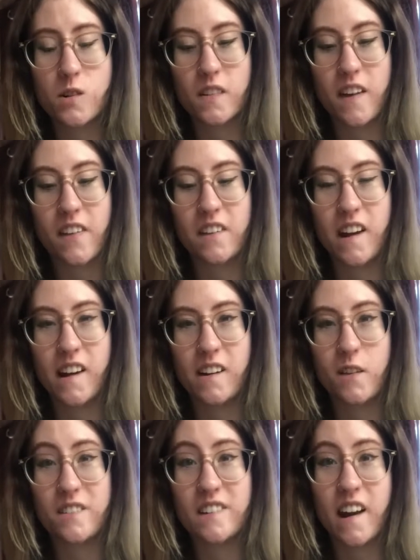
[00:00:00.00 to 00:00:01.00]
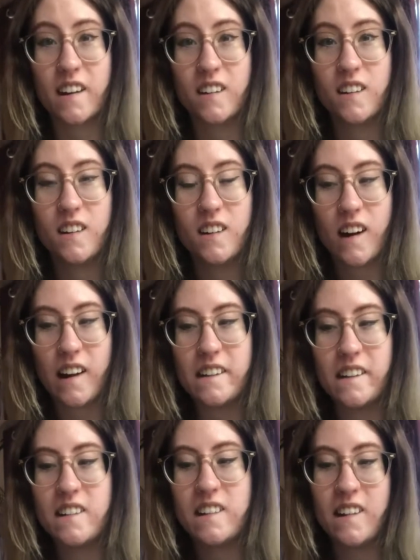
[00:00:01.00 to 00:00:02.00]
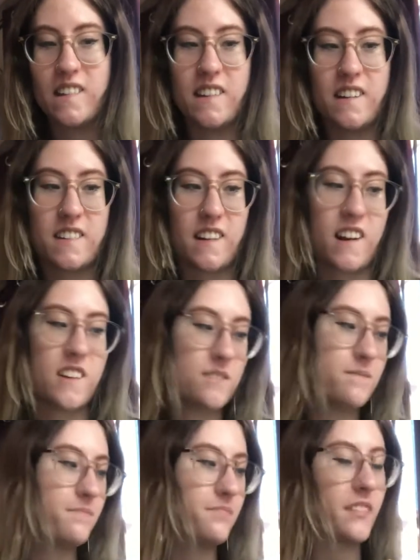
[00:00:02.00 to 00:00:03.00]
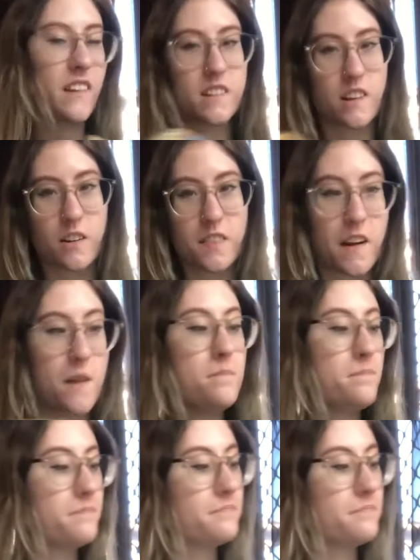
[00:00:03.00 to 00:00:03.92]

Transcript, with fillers: the other day and I was like, I need to eat these again. So I got them.